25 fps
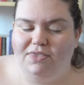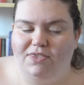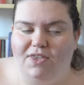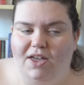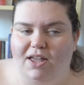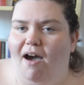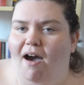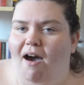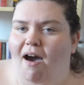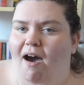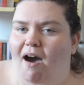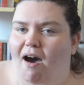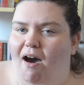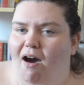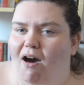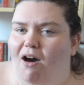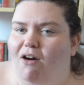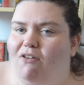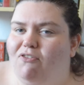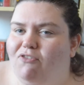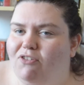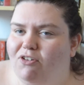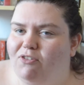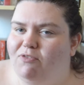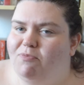that
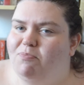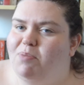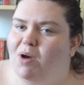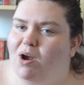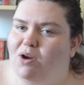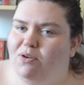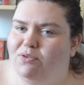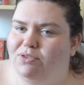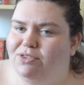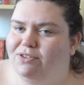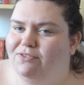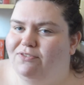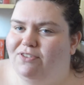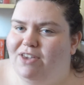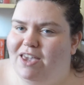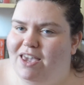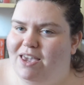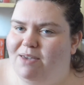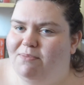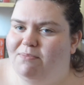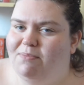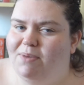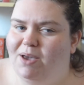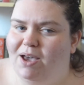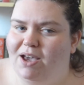half of both of
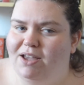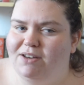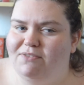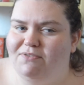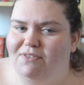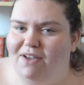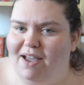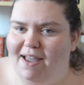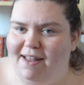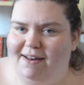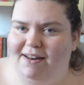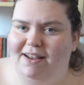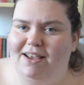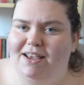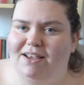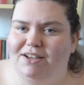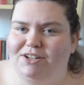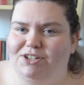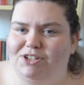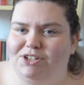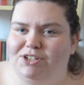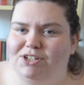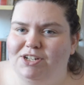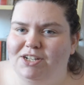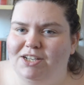him had
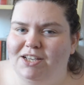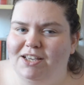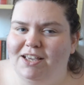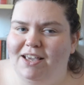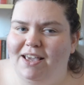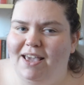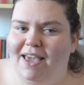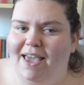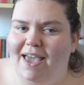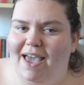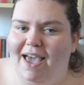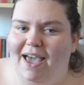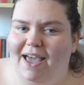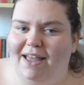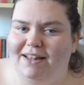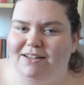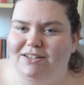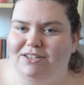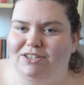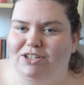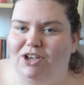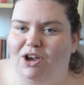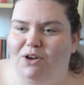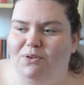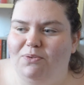vanished. And
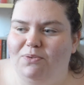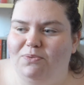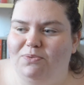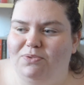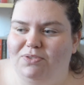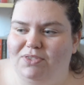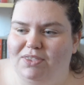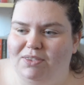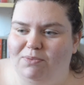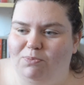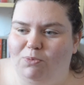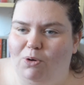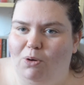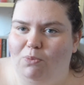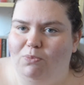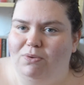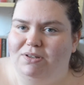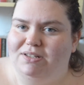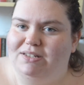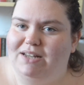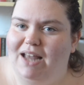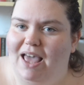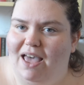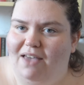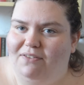so what
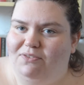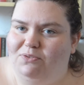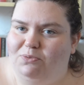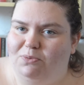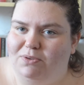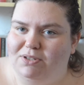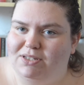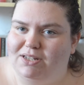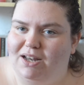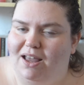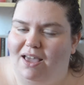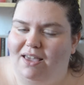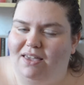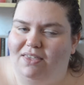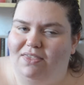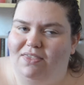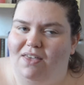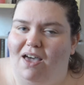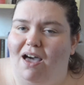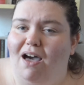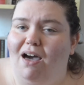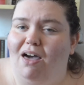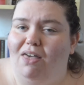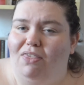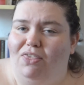was left was like
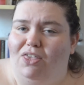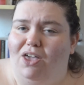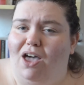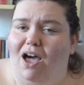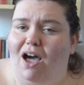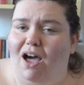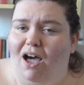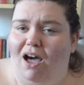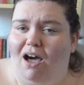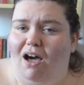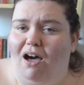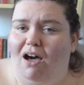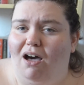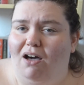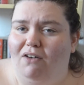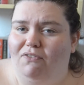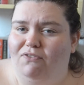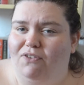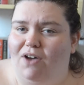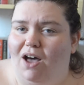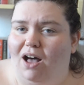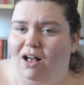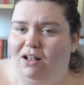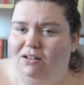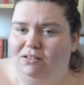the other half
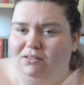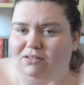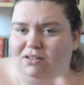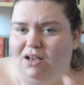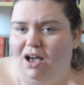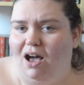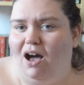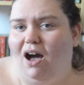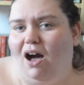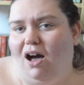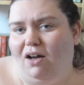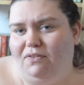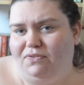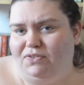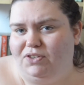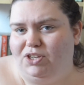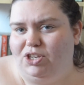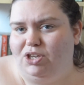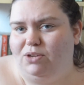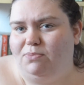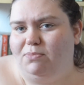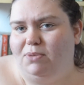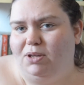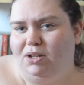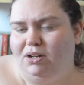Hulk, half
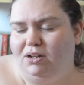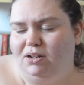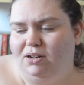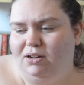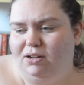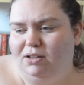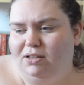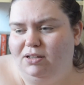human